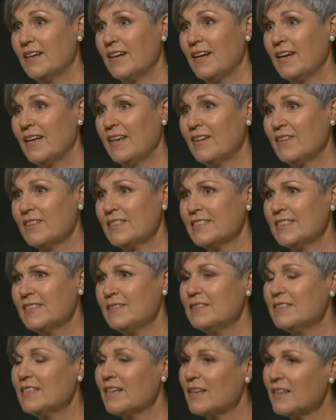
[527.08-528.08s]
And I said,
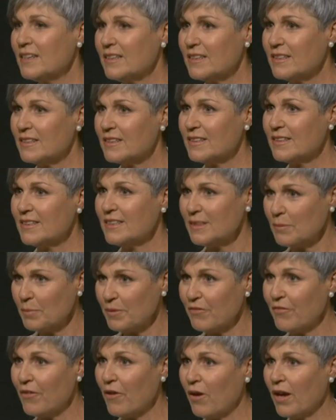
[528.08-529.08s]
Dylan, it'll
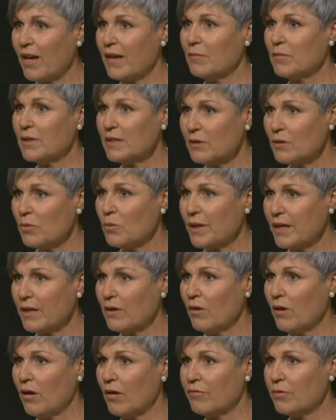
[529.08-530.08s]
be fine. We've got a
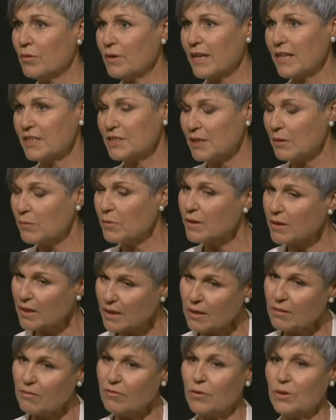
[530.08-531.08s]
week off. We'll catch up with
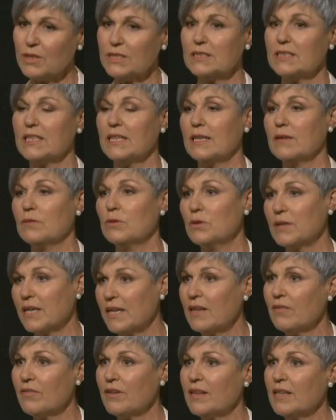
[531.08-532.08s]
your invoicing. We'll
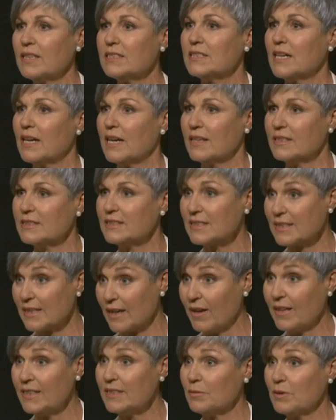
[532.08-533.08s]
get everything done. It's
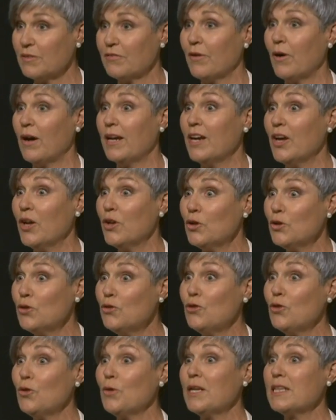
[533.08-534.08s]
going to be fine. You're
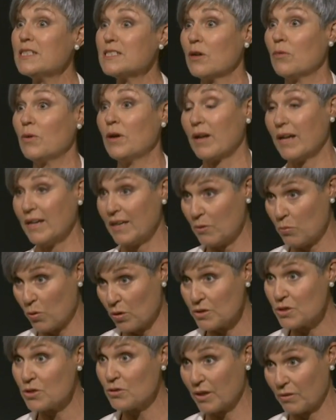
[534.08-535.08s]
doing so well. And he
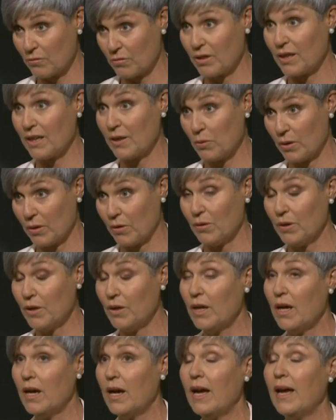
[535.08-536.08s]
was doing really well.
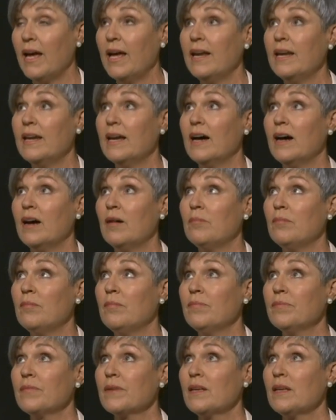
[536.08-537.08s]
Mm -hmm. And
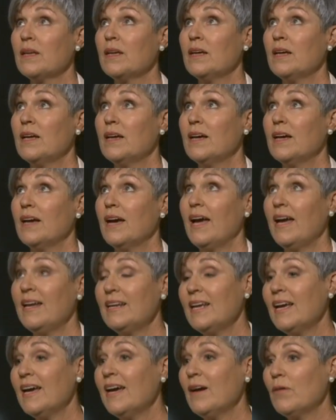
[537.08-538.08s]
um,
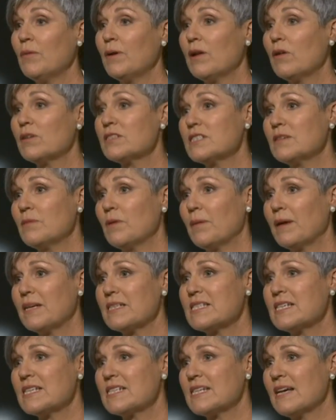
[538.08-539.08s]
and yeah, we lost him
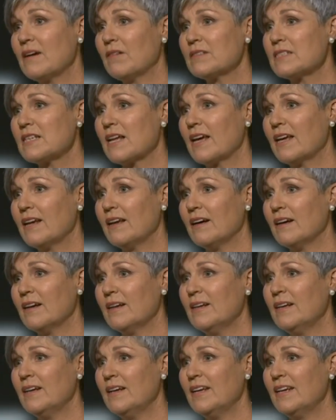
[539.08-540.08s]
about six hours later.
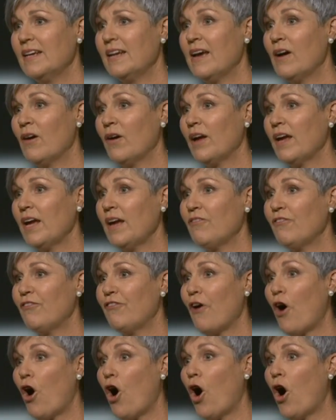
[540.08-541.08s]
Now,
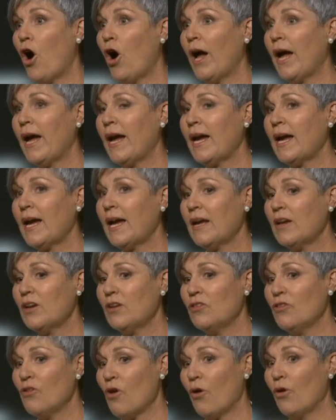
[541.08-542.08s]
if I
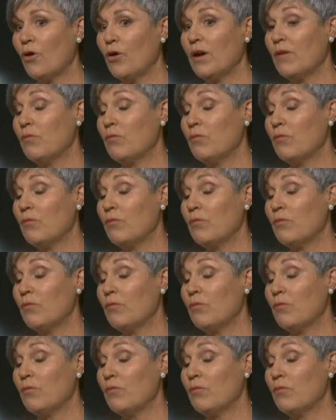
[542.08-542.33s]
know,